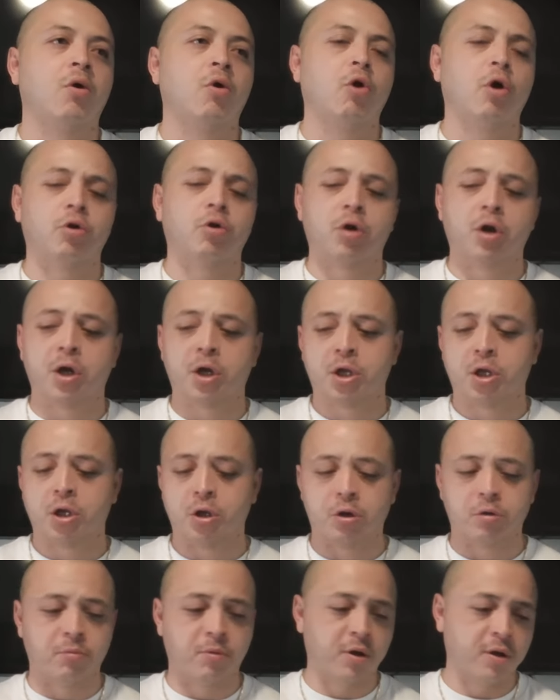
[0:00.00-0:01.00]
Oh, I don't like
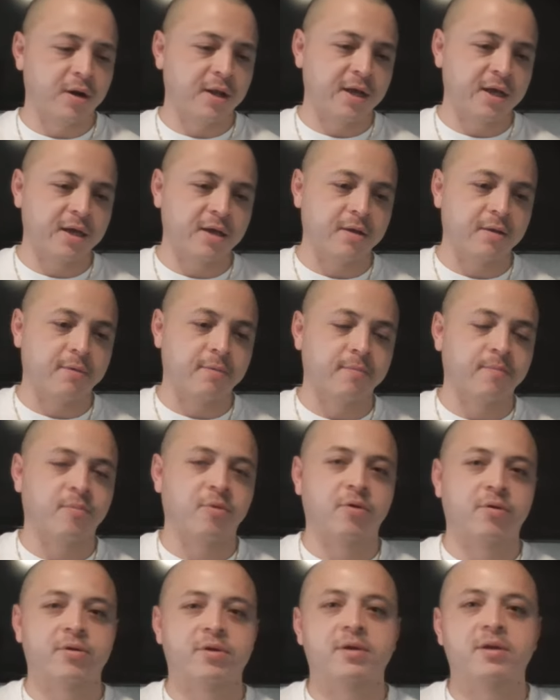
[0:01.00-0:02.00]
him. I don't like him.
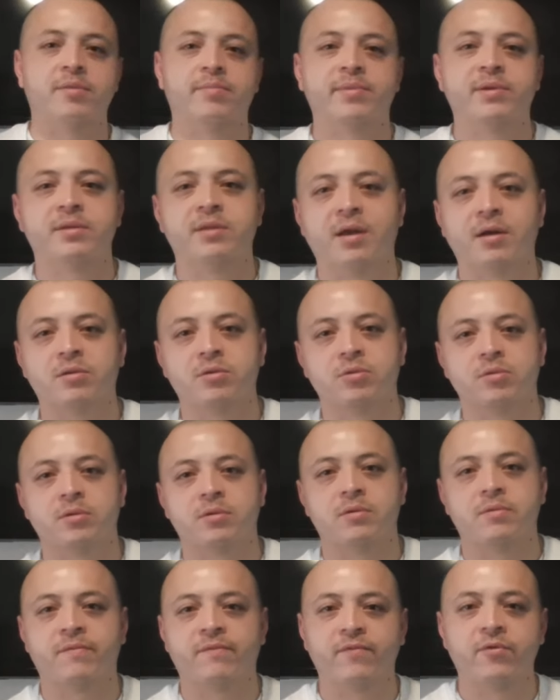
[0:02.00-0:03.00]
Bro, you're going to be down to
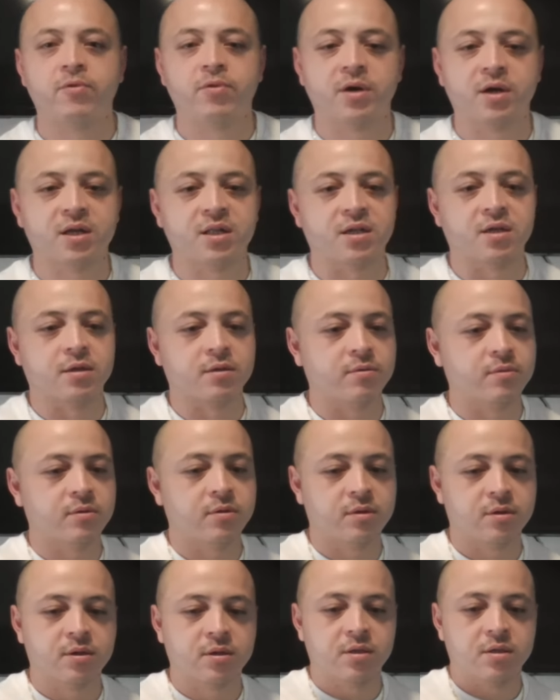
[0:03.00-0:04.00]
a few hundred.
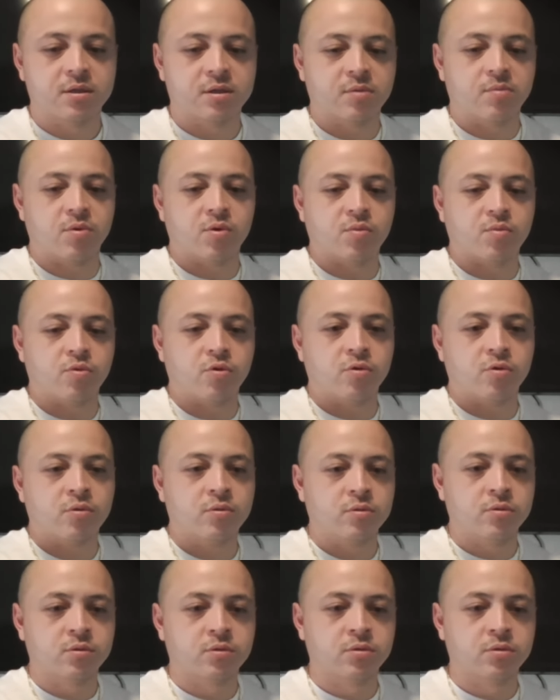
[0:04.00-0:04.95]
Come on, bro.